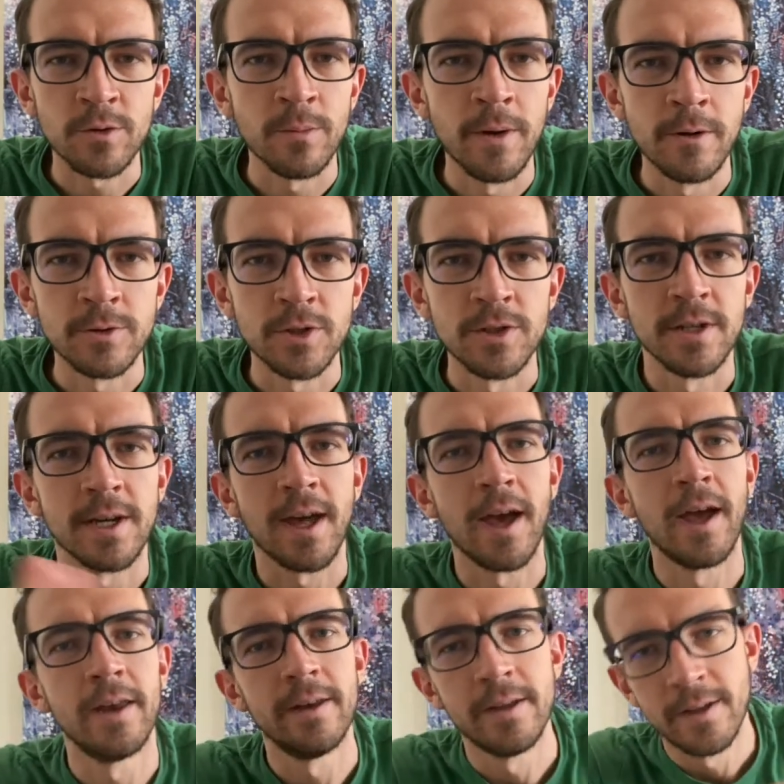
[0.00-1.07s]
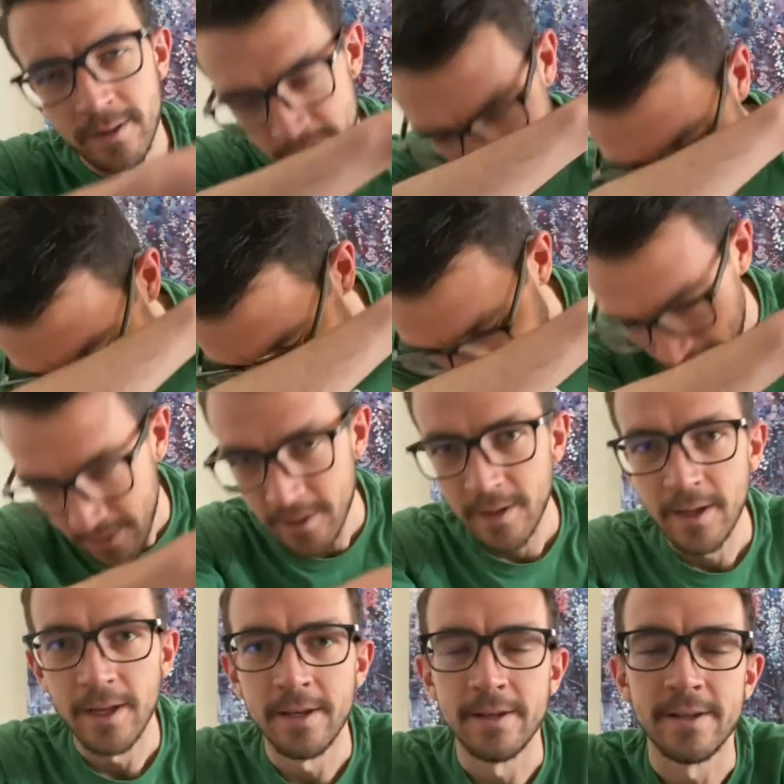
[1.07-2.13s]
motion you can
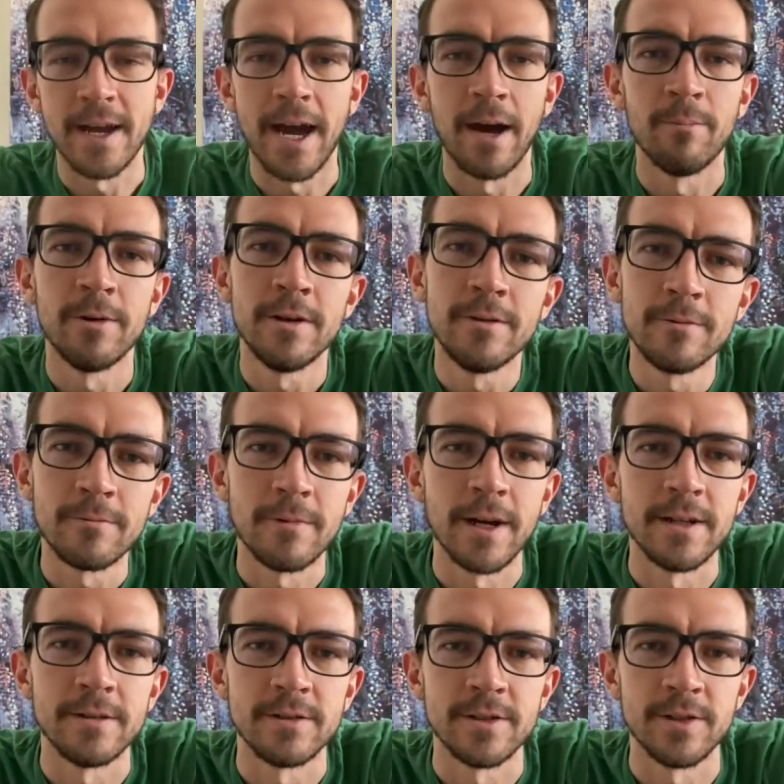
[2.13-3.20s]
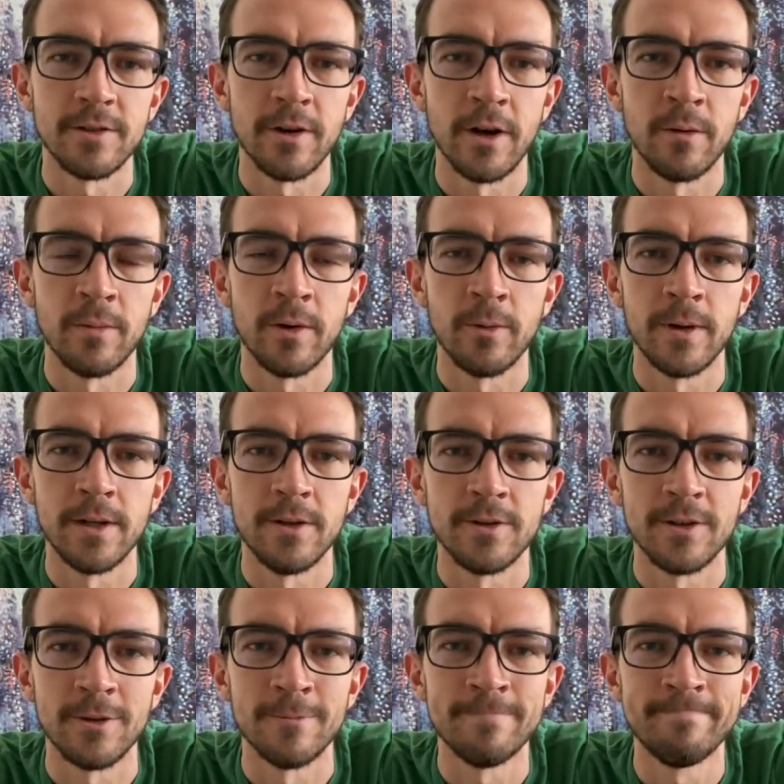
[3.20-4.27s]
and dab right into your elbow when you
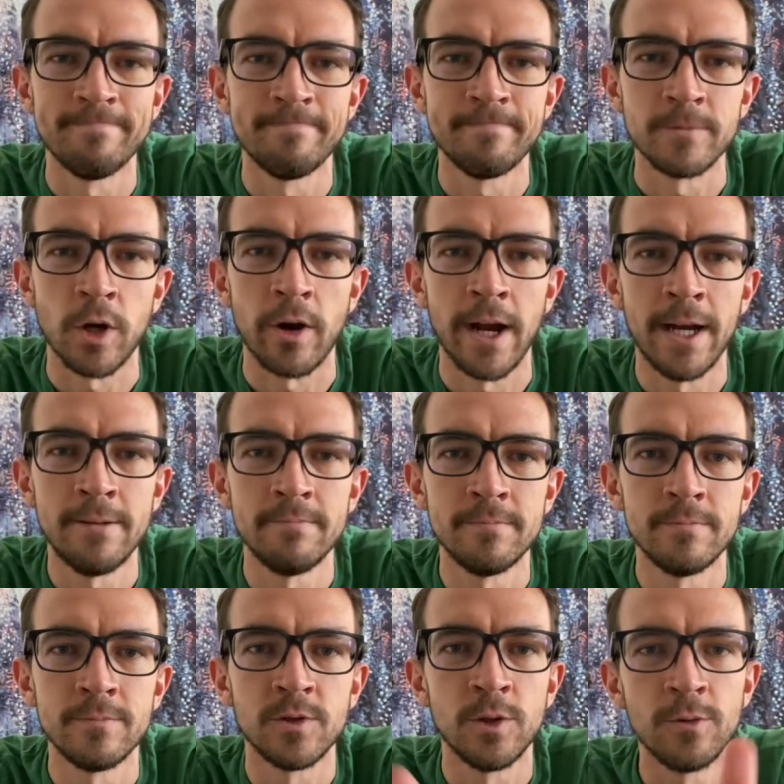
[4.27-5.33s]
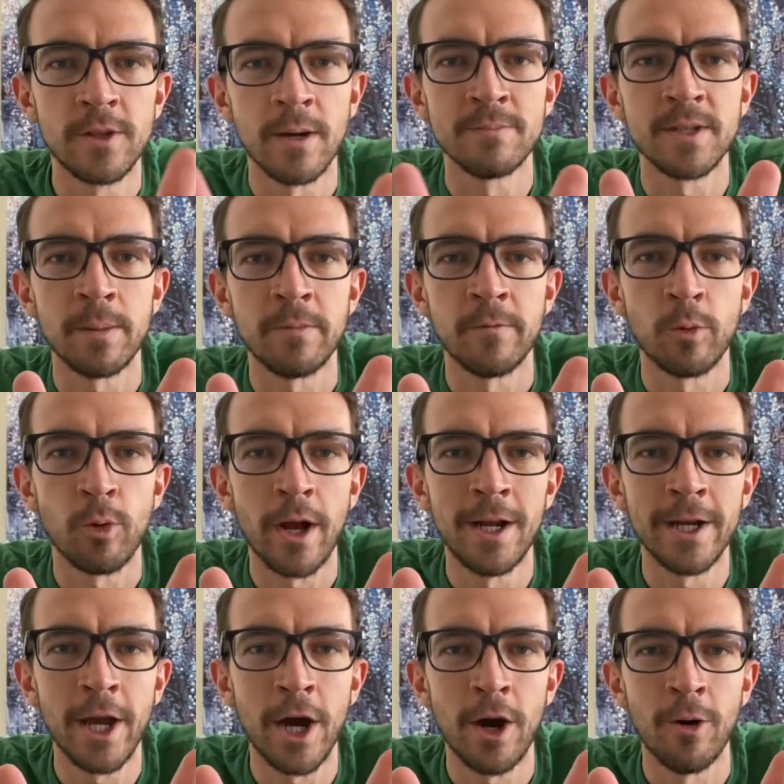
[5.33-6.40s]
do. All right, 2 thumbs up if we're ready to
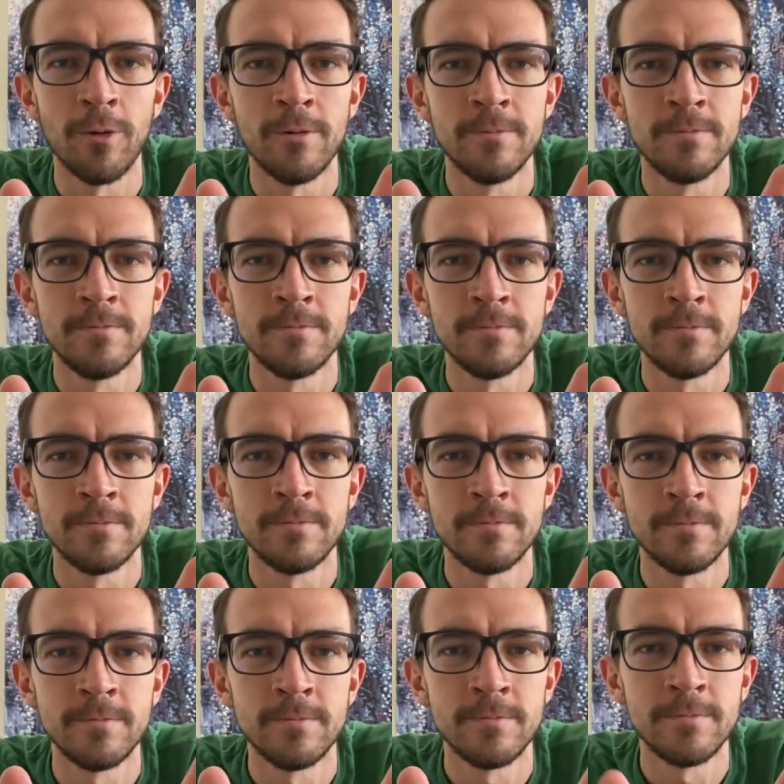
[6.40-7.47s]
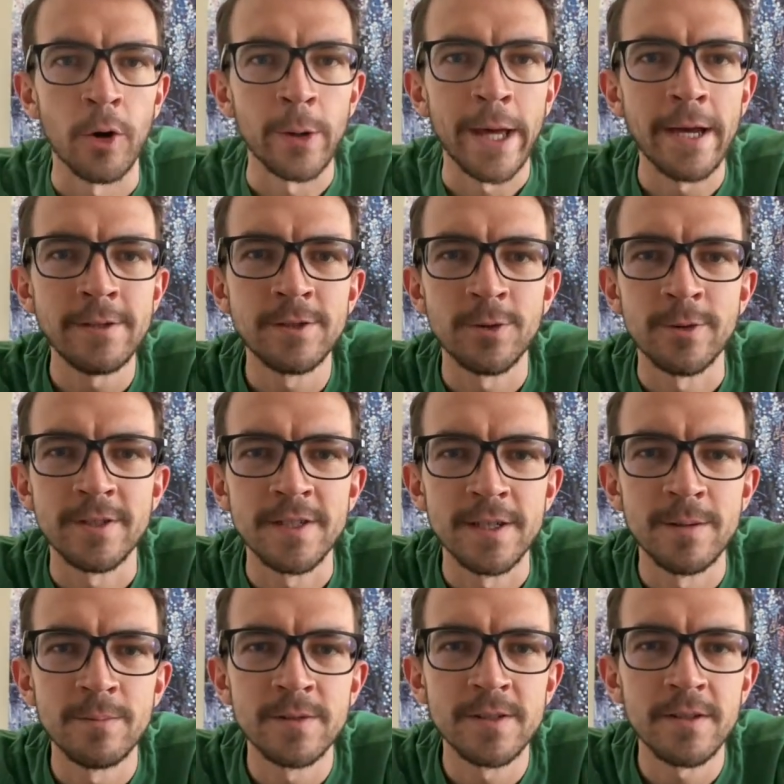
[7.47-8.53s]
go. Okay, so it
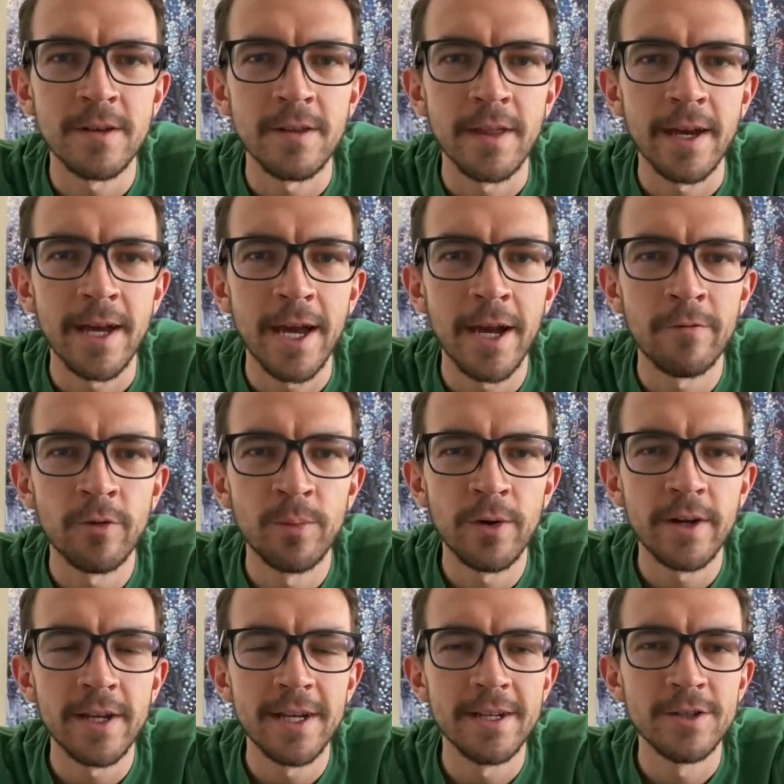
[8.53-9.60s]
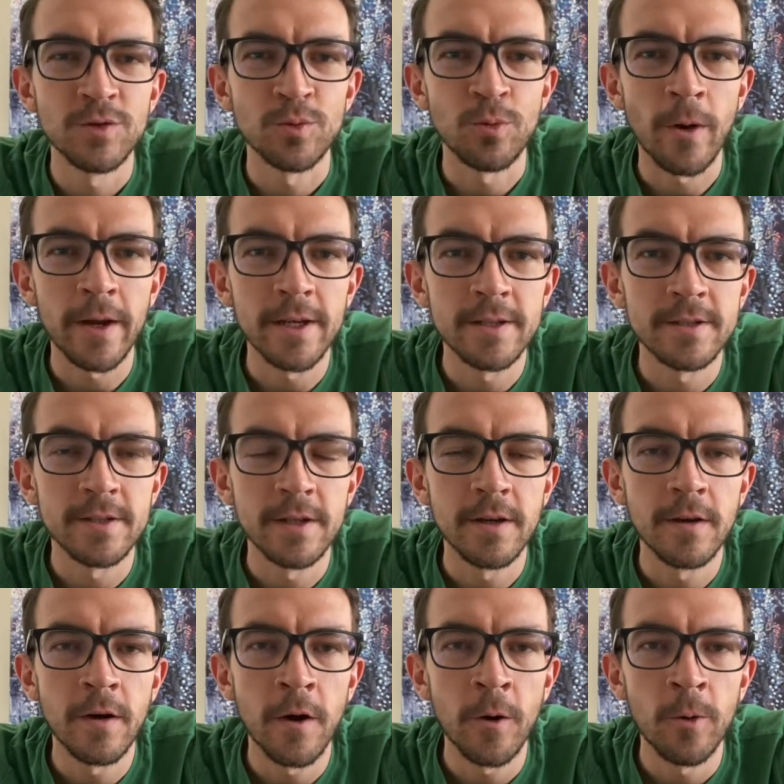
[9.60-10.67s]
seems like everybody is ready to
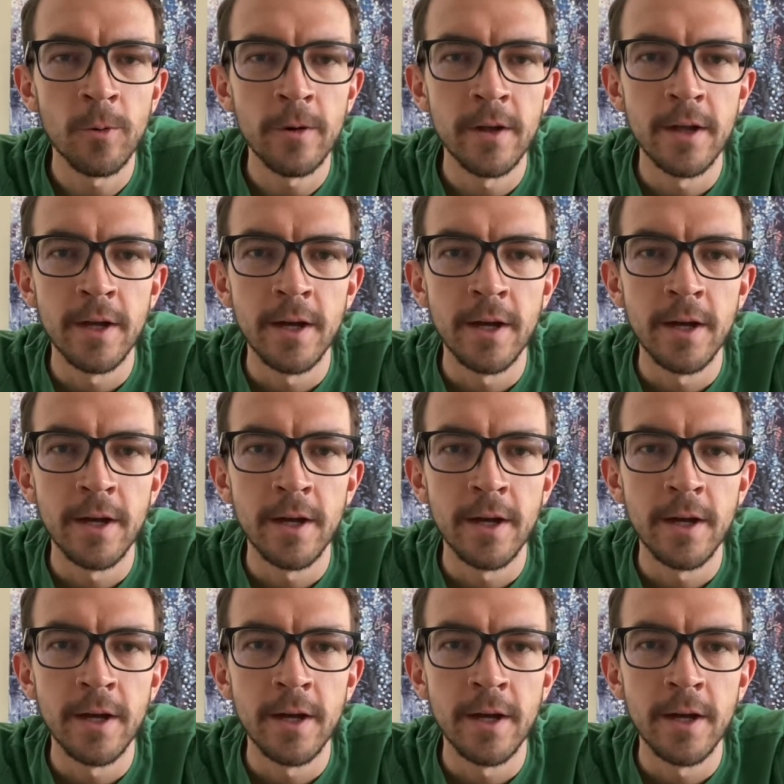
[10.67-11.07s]
go.